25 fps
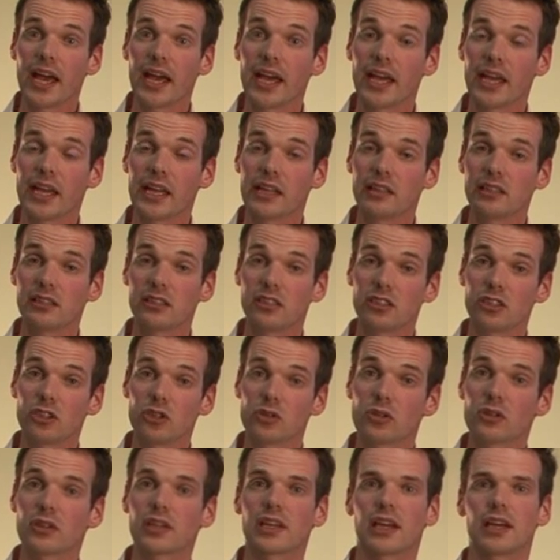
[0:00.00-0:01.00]
and
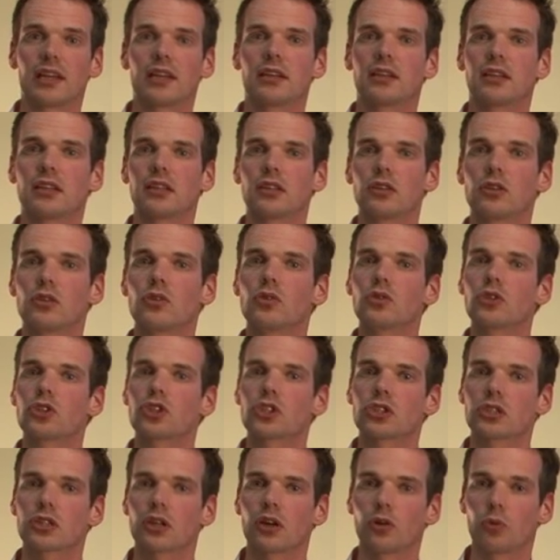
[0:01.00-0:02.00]
you can
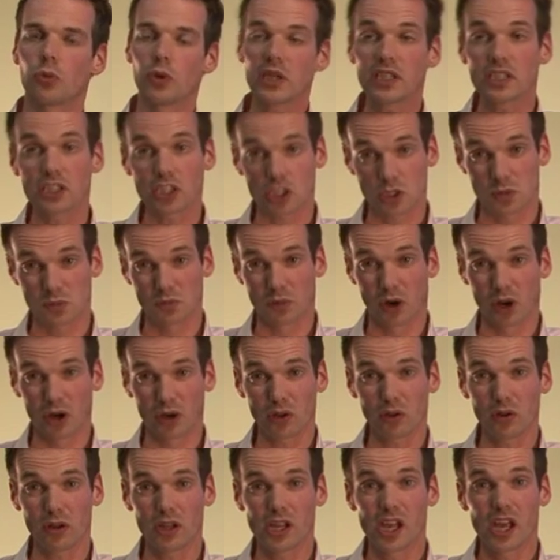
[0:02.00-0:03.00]
use winter's
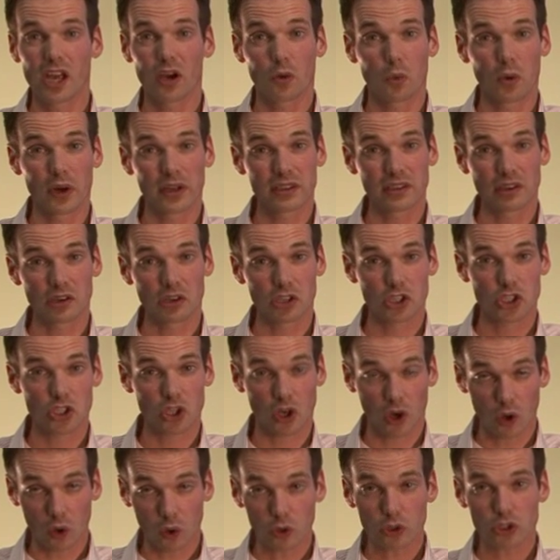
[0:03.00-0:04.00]
model when there
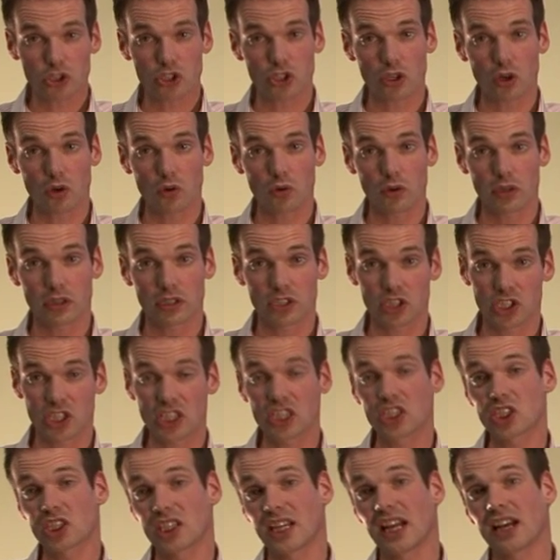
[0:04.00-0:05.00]
is also
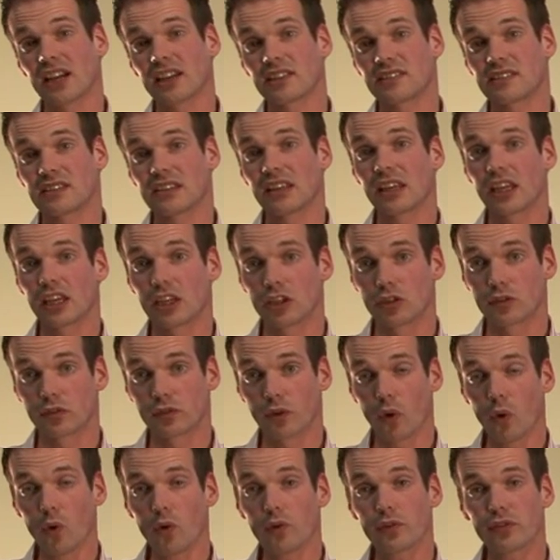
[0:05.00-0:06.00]
seasonality
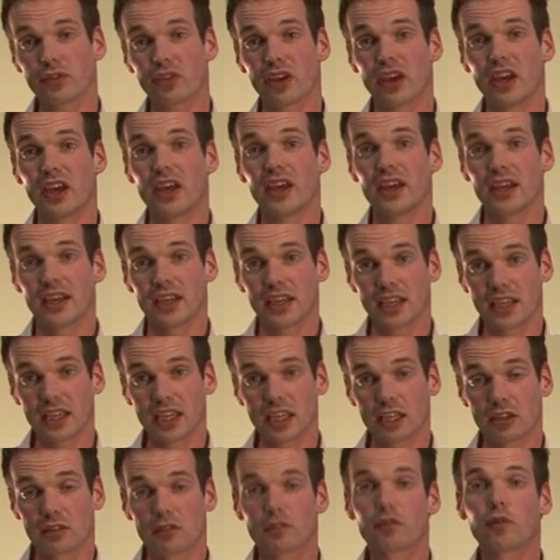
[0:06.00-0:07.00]
involved
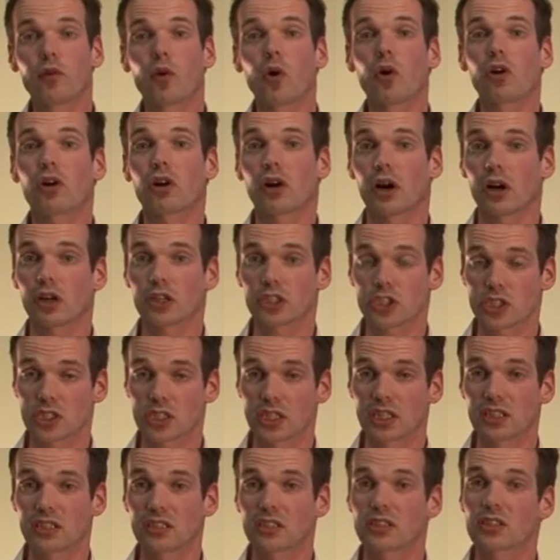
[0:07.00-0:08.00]
in
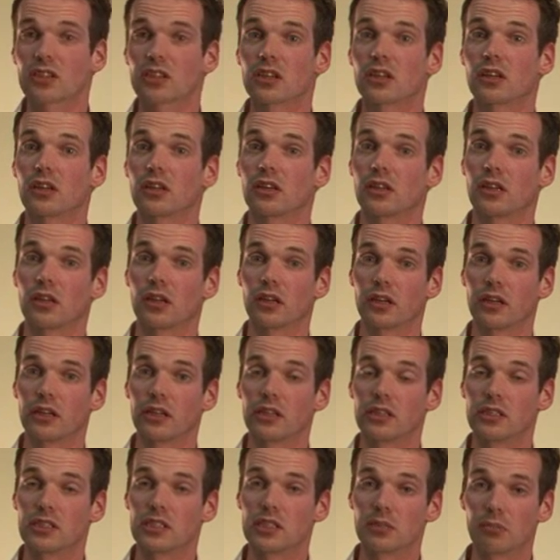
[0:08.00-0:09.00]
forecasting
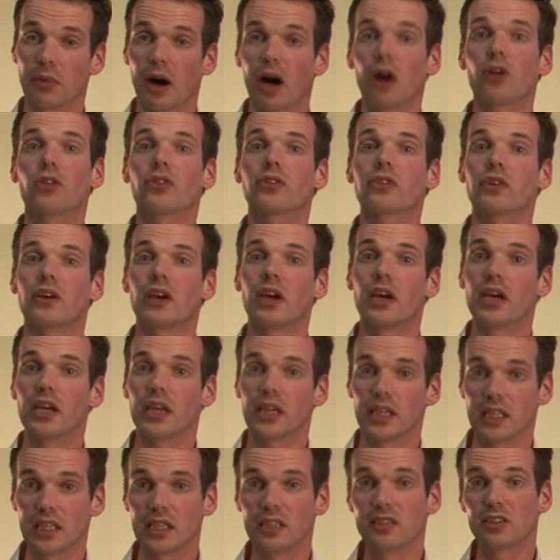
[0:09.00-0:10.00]
the demand
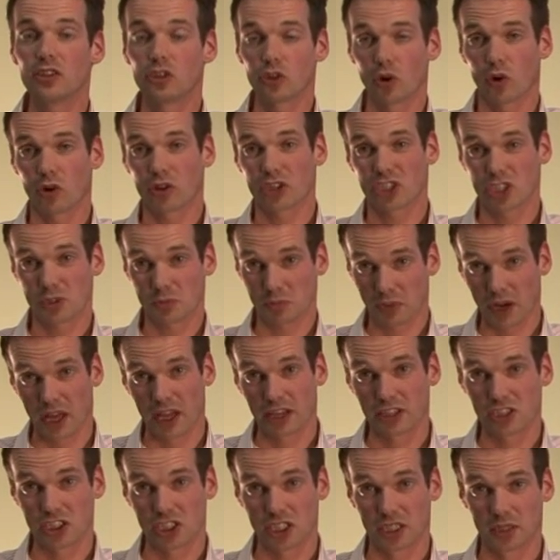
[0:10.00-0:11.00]
in your
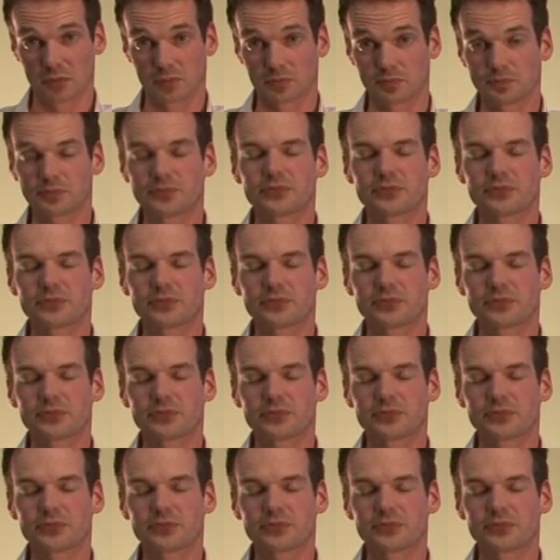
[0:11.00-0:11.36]
supply chain.